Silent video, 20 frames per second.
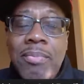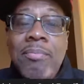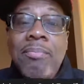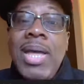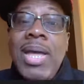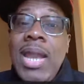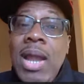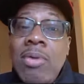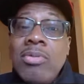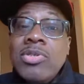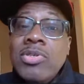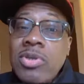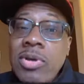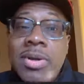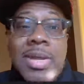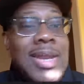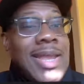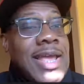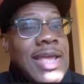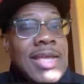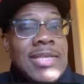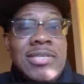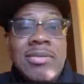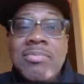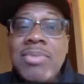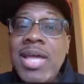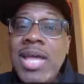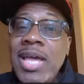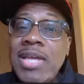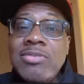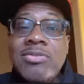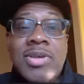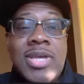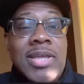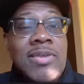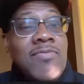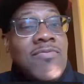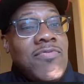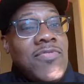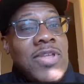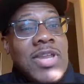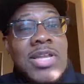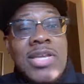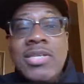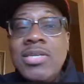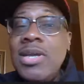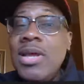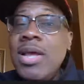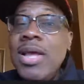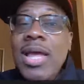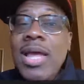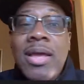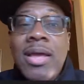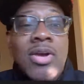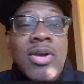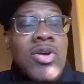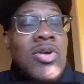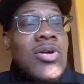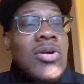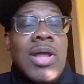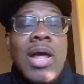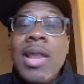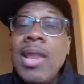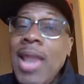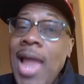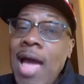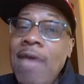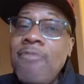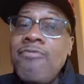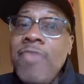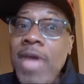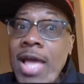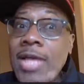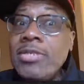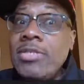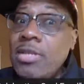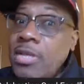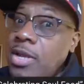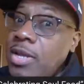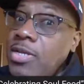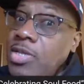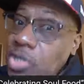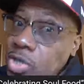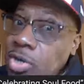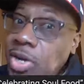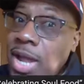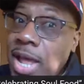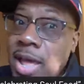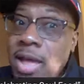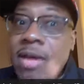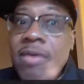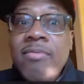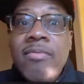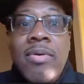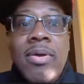Man, I was cooking eggs. Them eggs were getting finished, cooked a lot faster than they should have.